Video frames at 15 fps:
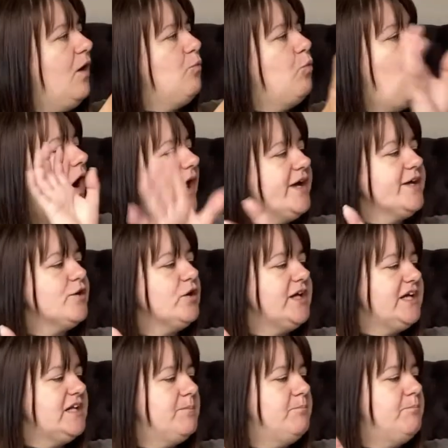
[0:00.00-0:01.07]
Why I got
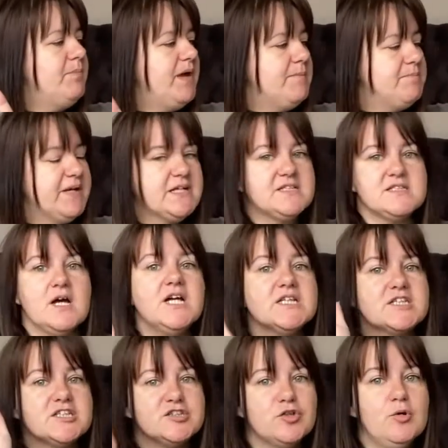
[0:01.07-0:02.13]
it in a bit bigger size,
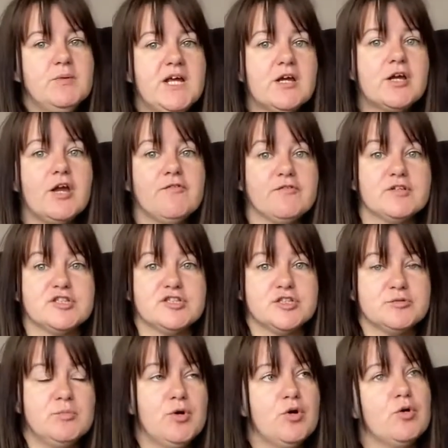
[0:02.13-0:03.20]
because normally I go for a
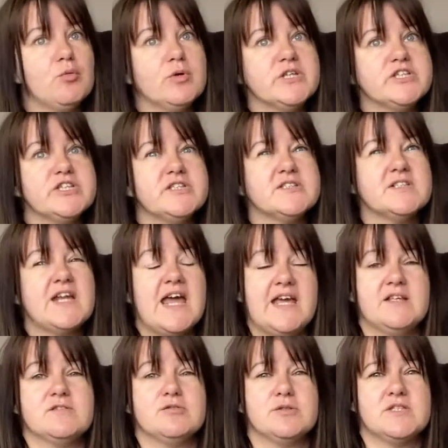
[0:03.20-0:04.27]
small, which is an
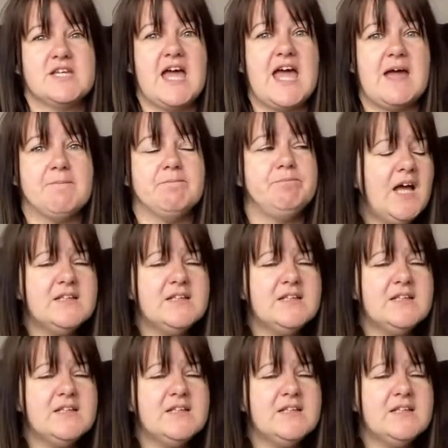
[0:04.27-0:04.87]
8 to 10,